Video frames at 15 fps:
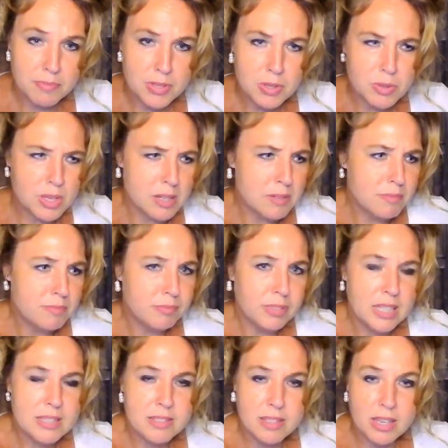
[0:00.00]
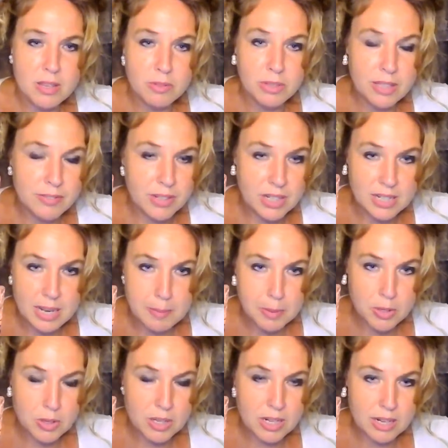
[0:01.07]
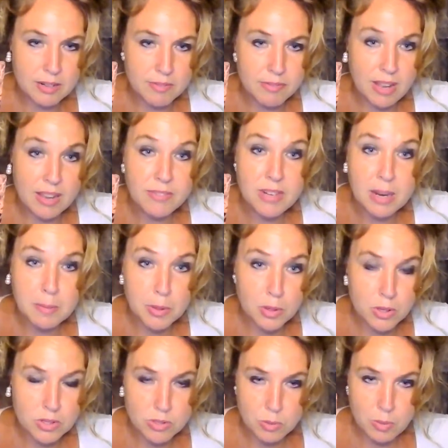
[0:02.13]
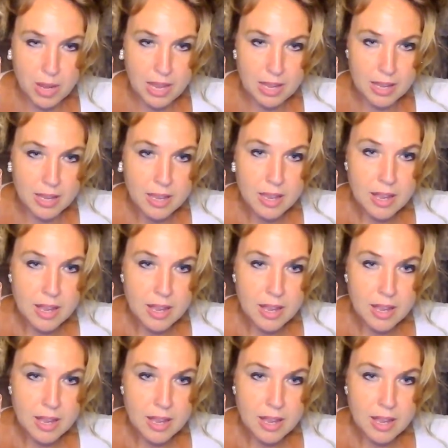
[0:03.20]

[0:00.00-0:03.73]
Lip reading: can, let's say you live in a neighborhood, and 5 neighborhoods away